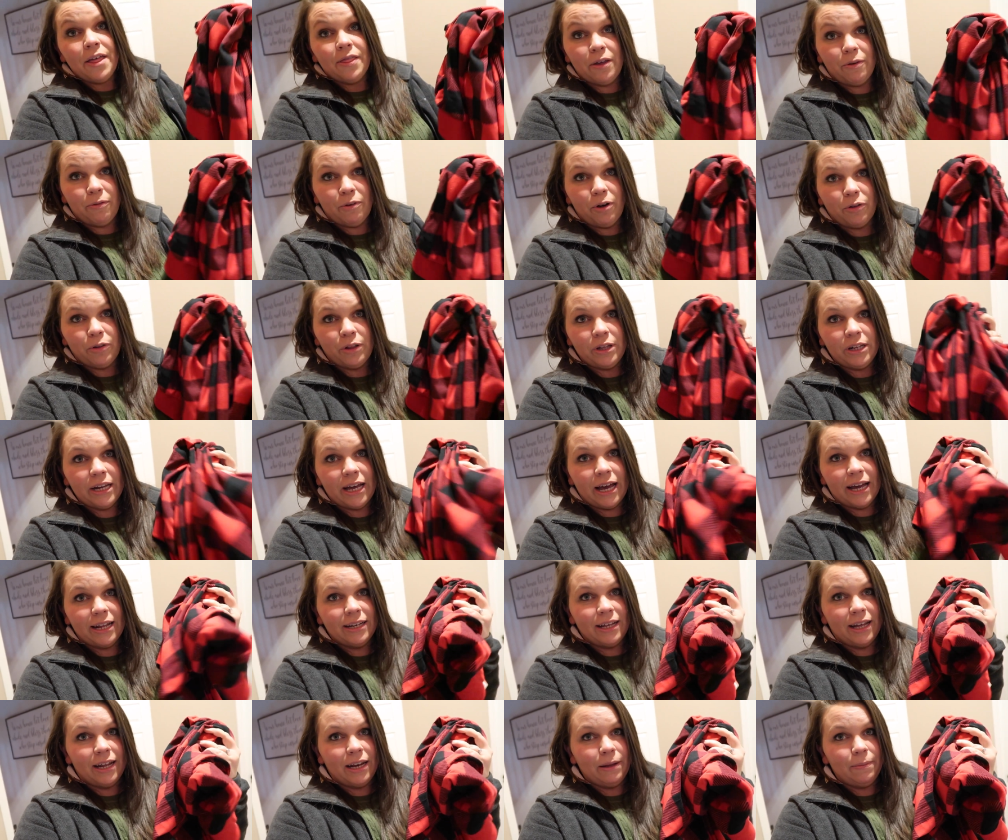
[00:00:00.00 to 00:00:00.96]
They were only
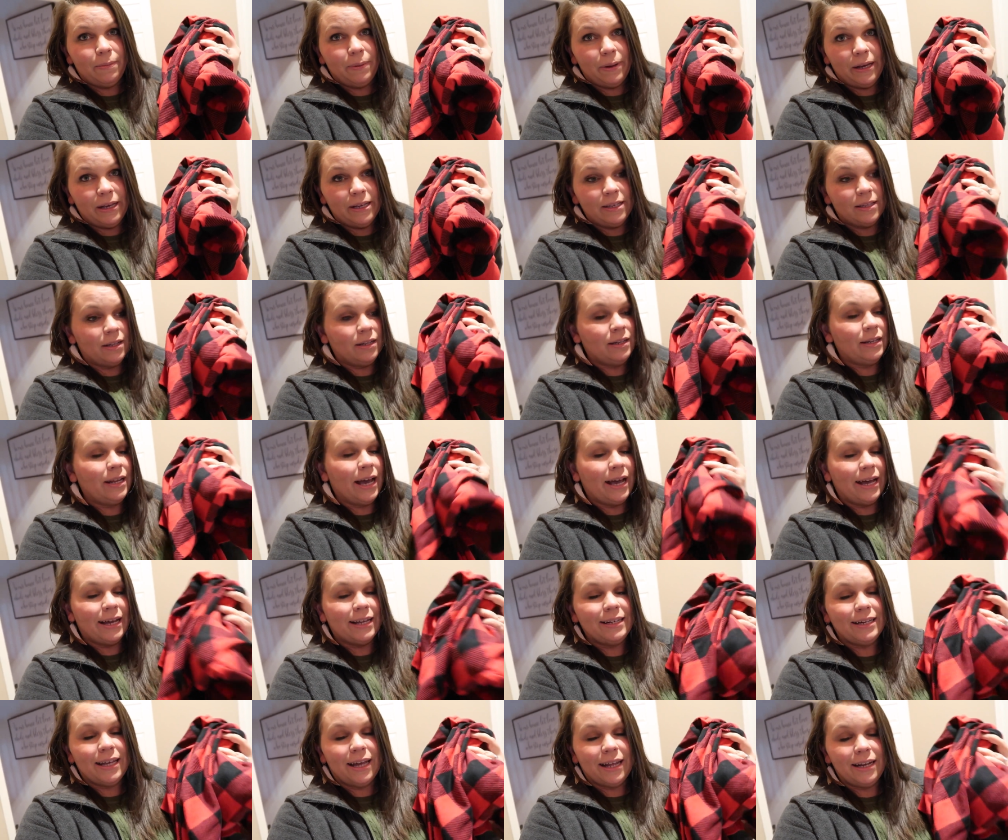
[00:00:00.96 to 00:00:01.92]
$9.90 a piece.
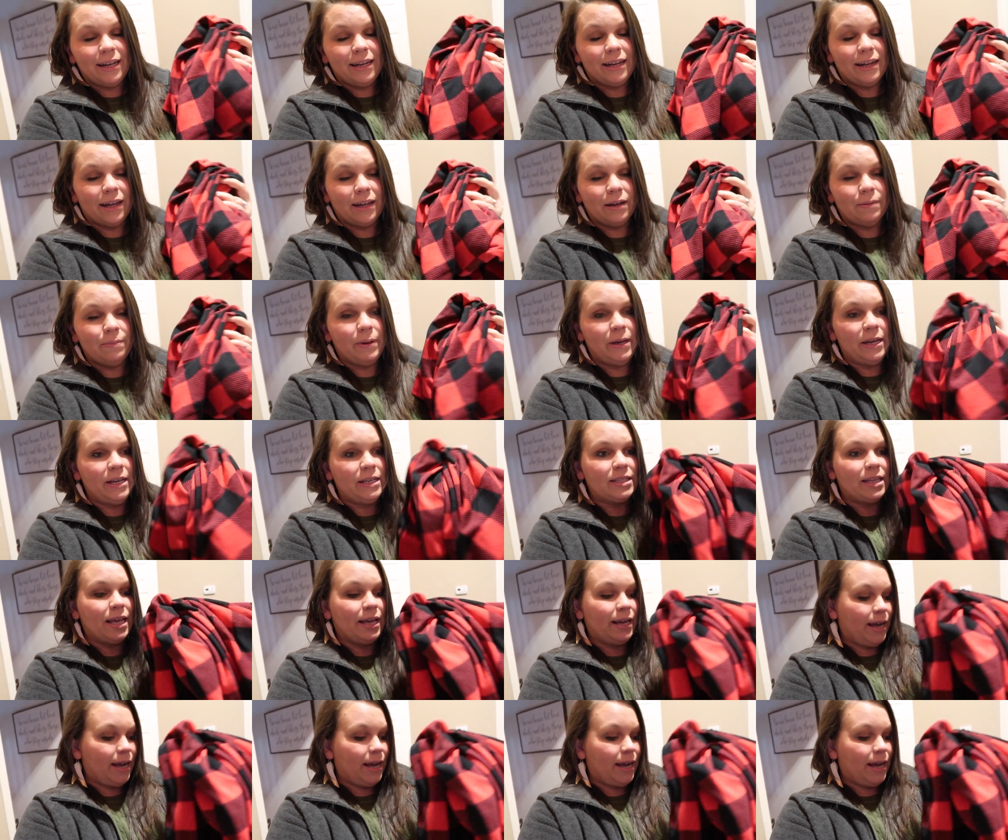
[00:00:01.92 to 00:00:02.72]
$9.99 a piece.